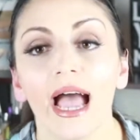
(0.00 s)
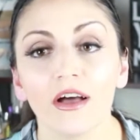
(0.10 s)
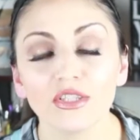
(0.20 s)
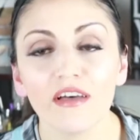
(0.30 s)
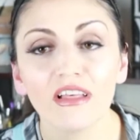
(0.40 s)
I
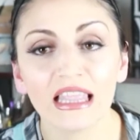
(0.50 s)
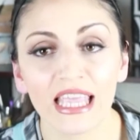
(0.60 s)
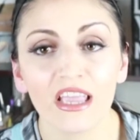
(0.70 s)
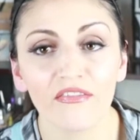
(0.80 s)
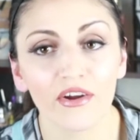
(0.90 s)
also have a
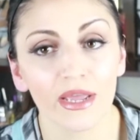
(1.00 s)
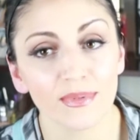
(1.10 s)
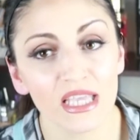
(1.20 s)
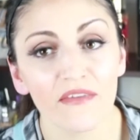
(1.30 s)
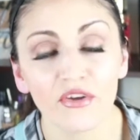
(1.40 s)
link for
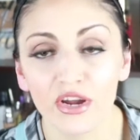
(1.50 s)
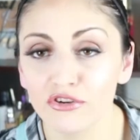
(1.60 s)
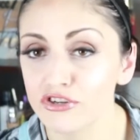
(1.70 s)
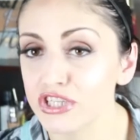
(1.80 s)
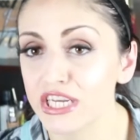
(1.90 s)
Ipsy if you're
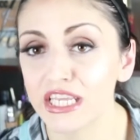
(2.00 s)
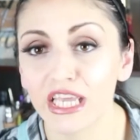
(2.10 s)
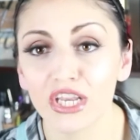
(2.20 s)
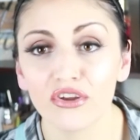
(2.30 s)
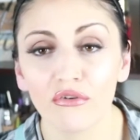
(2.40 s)
interested in
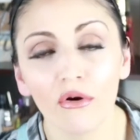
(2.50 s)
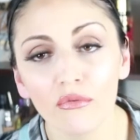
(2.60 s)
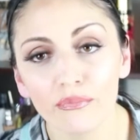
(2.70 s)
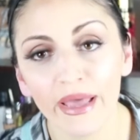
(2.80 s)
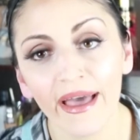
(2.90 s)
getting your
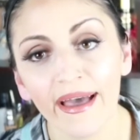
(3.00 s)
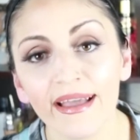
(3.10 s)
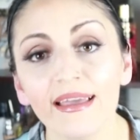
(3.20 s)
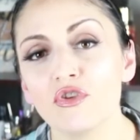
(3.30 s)
own bag.